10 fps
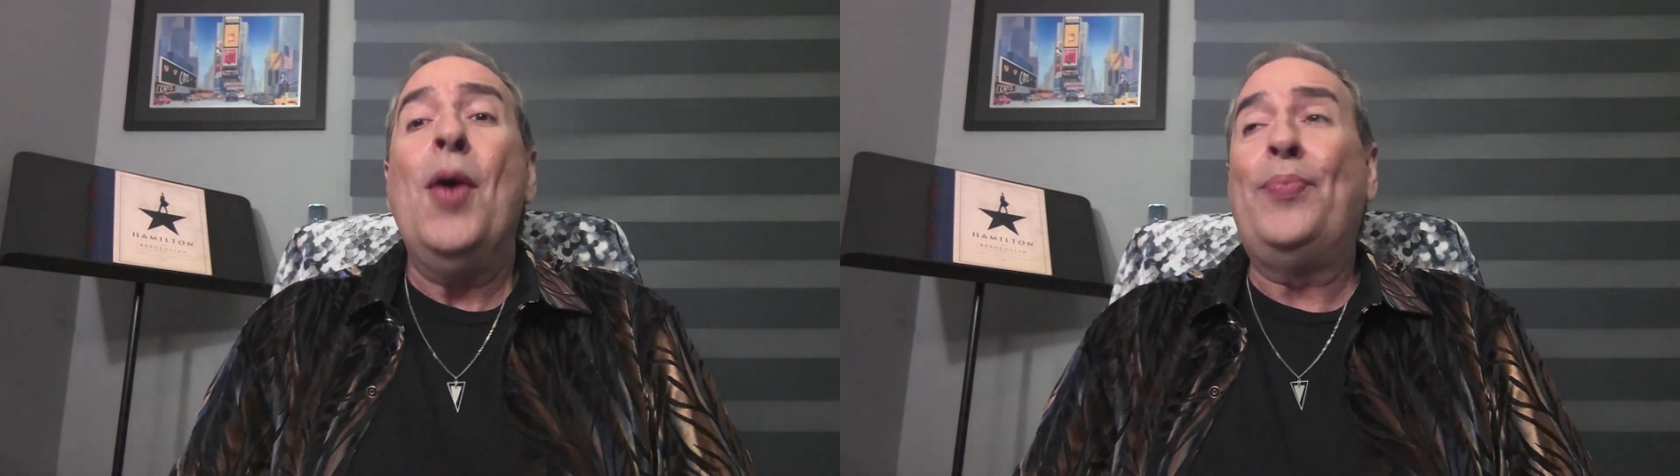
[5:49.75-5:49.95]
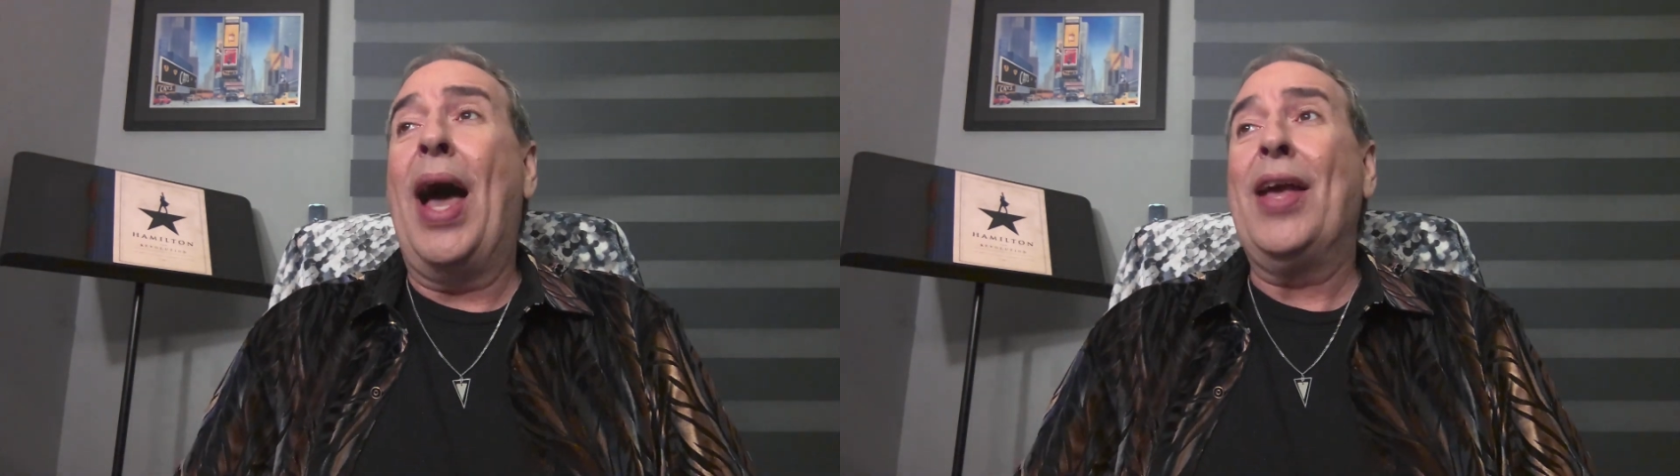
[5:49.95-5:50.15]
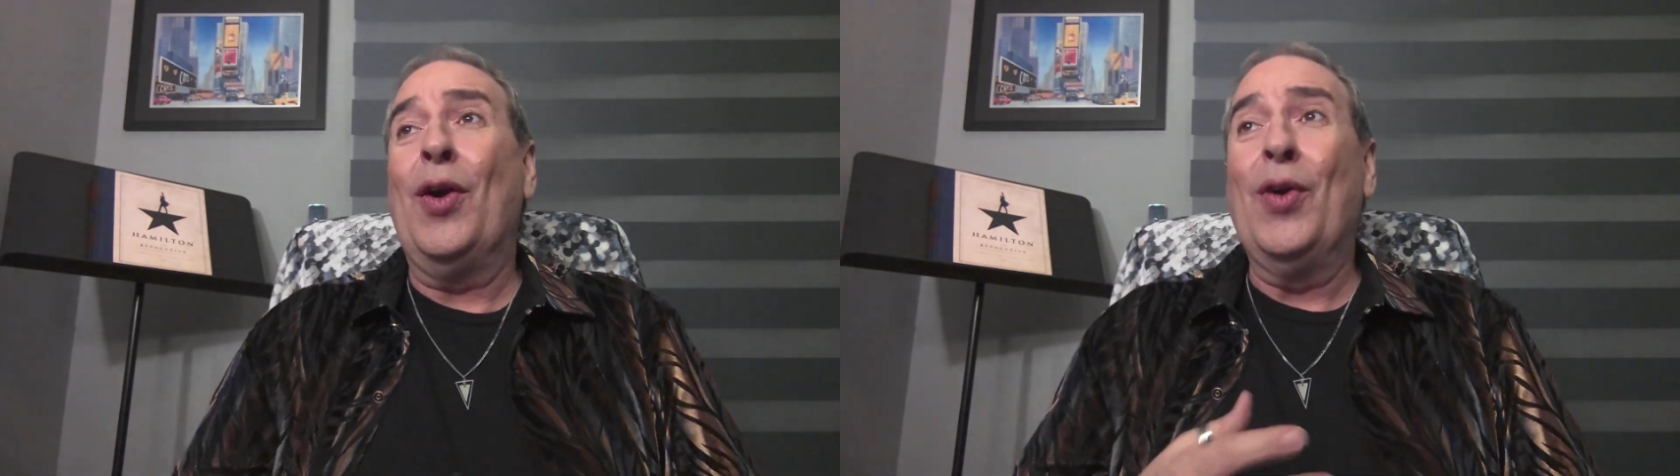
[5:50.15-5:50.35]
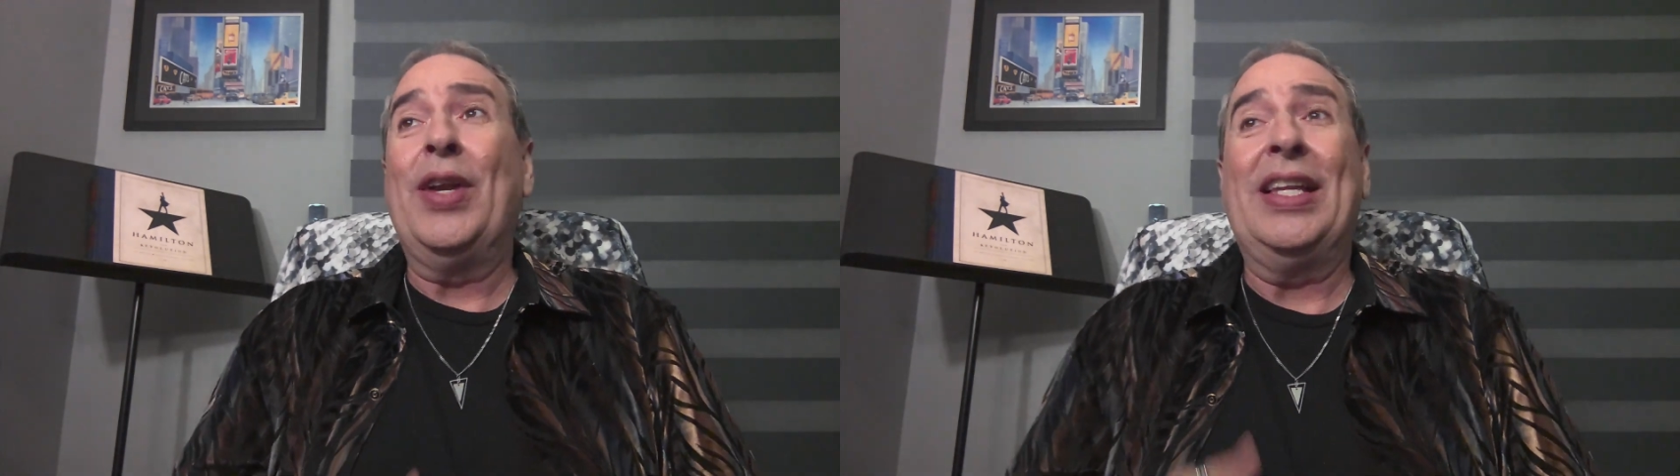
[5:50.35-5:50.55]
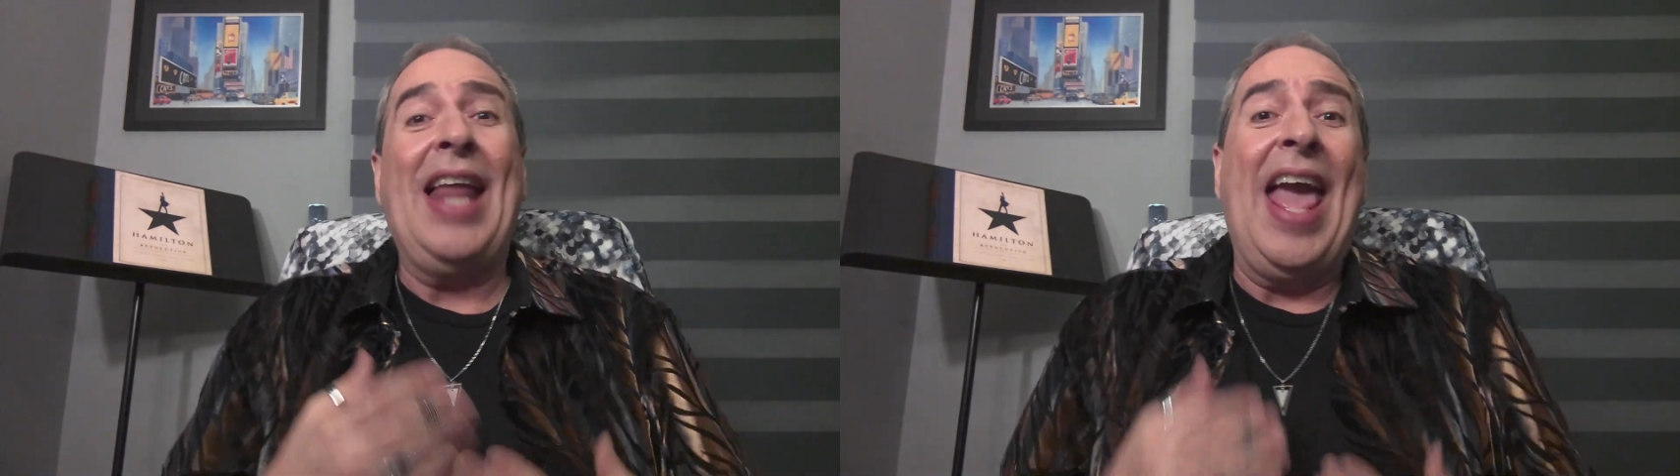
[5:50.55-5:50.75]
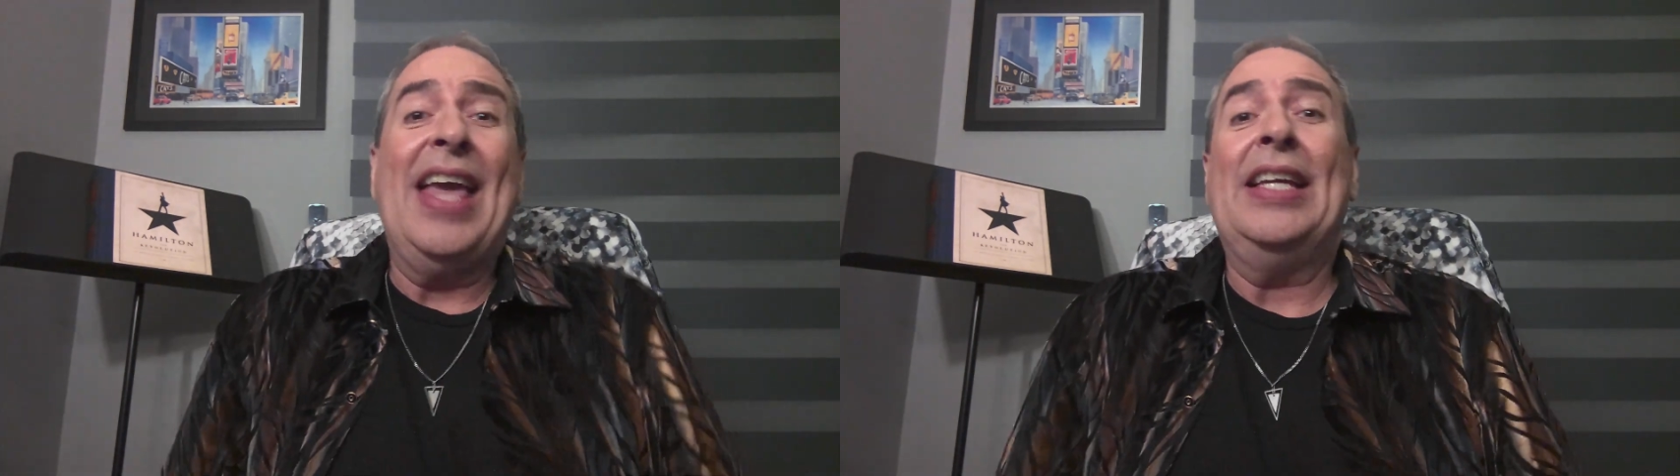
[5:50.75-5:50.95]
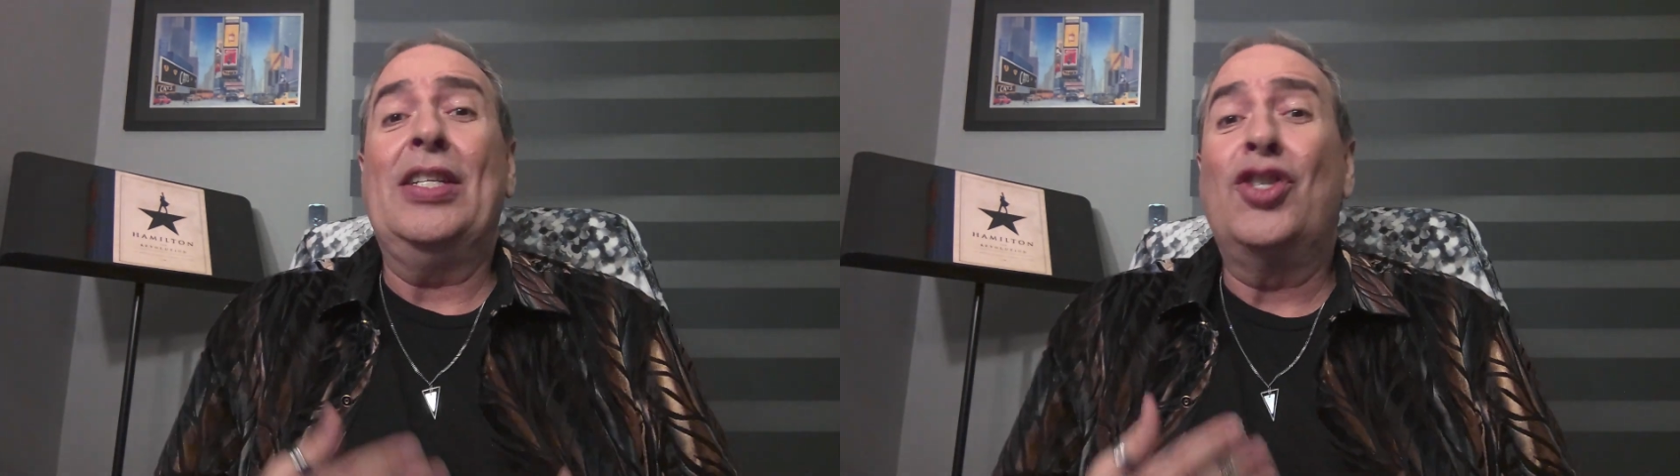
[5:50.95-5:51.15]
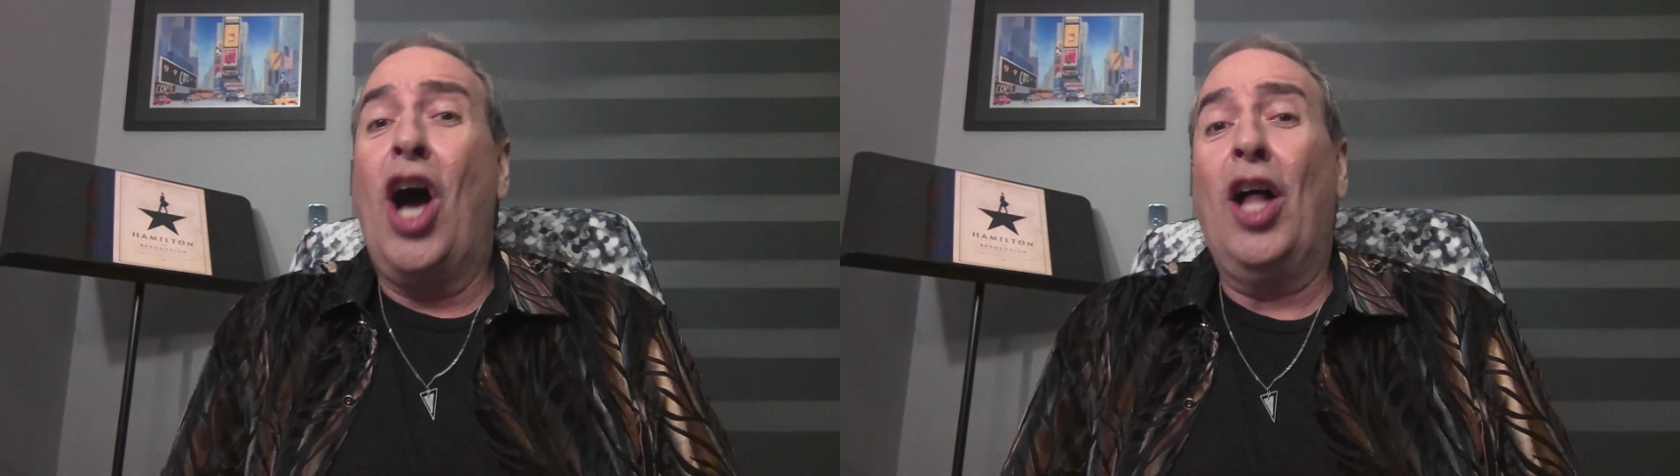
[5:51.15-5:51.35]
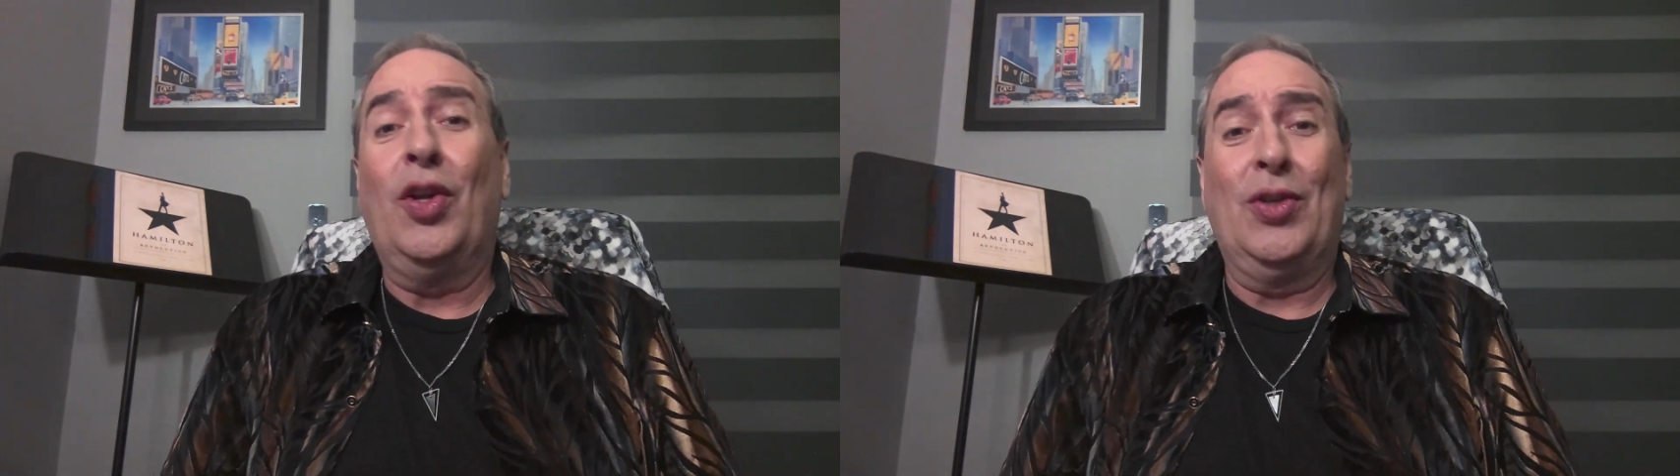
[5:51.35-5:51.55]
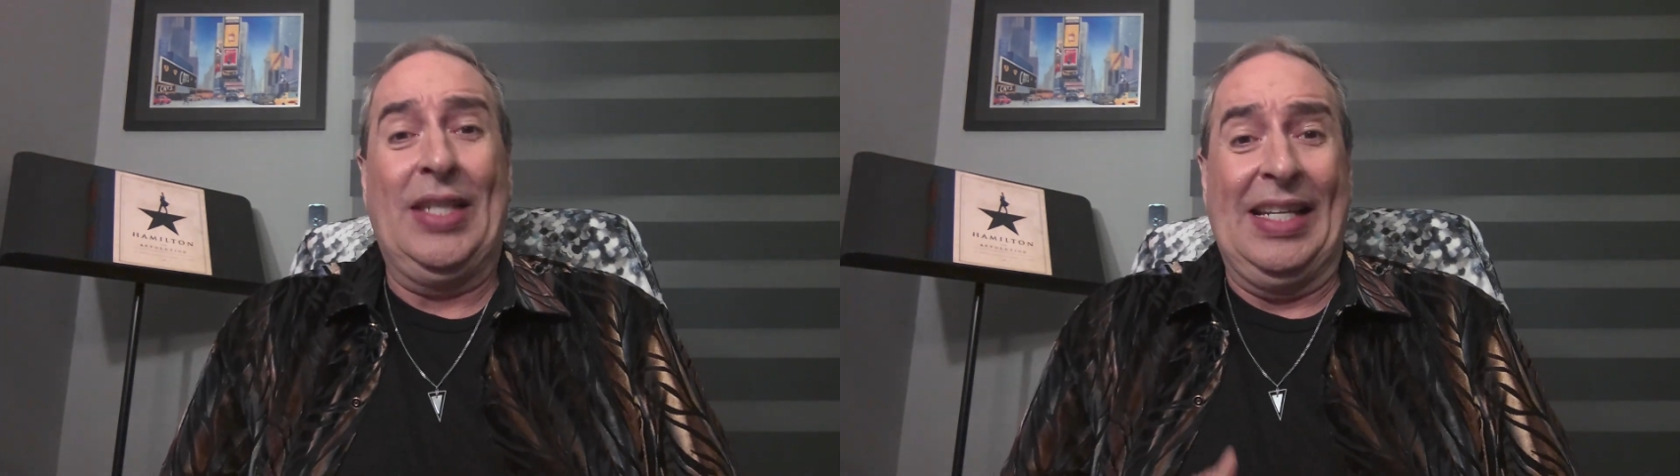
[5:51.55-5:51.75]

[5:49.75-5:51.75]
by earning $8